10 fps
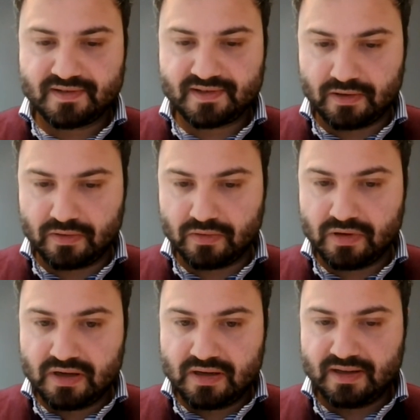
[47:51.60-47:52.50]
so
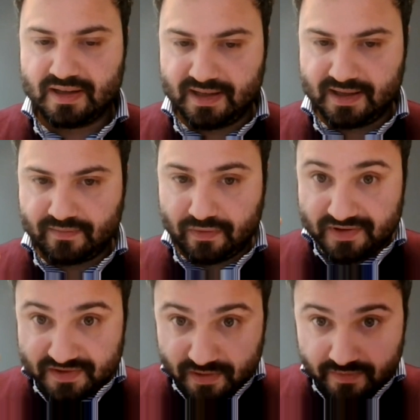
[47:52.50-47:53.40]
for
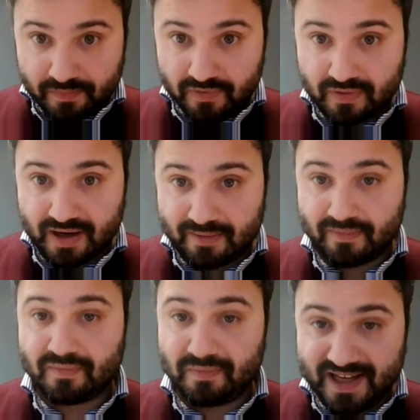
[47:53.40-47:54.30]
the SURF
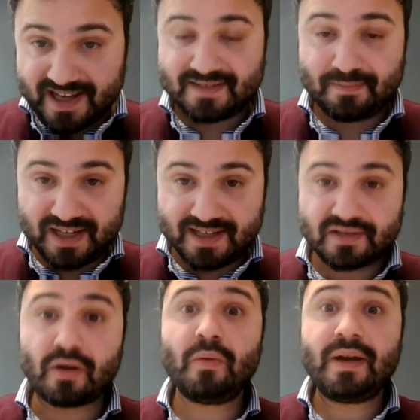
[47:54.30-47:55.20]
program, yes, please
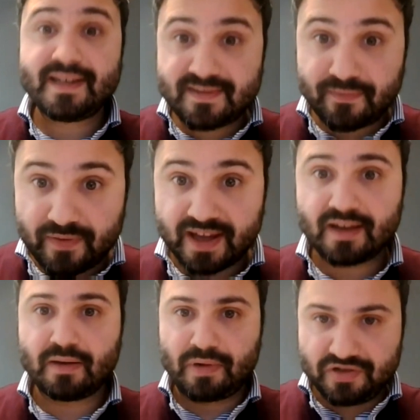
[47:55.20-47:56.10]
always
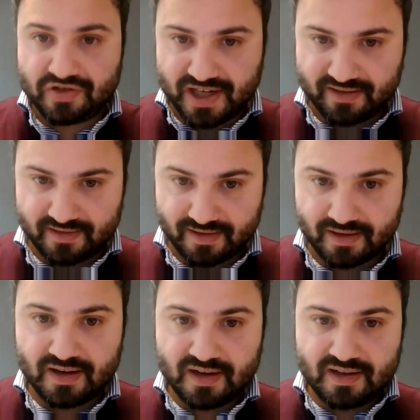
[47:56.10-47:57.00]
think about
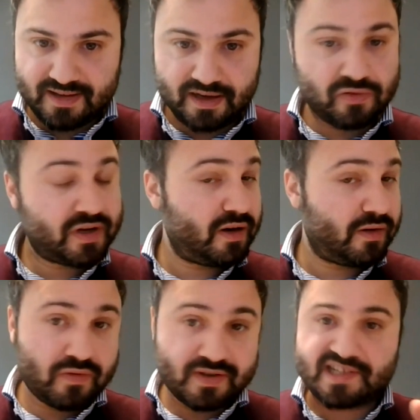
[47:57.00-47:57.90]
gender. Then you can,
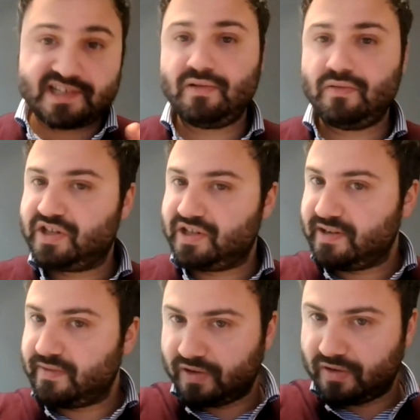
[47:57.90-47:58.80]
of course, still reach a
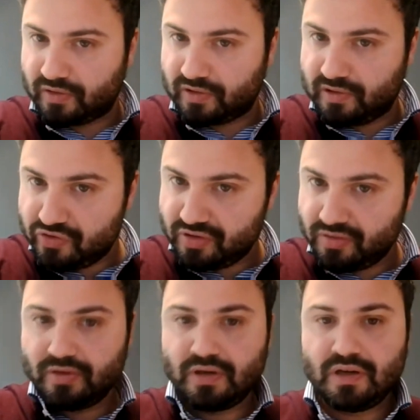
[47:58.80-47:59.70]
different
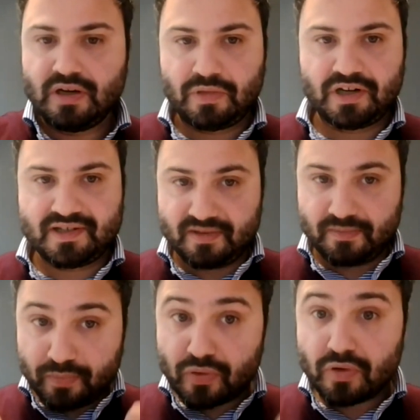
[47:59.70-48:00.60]
conclusion, but it's
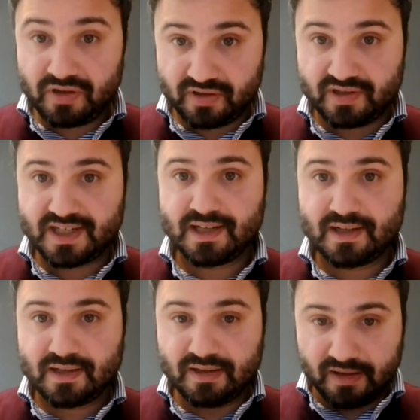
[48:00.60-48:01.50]
important
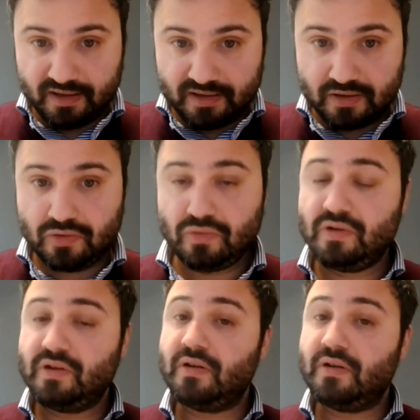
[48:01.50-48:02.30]
you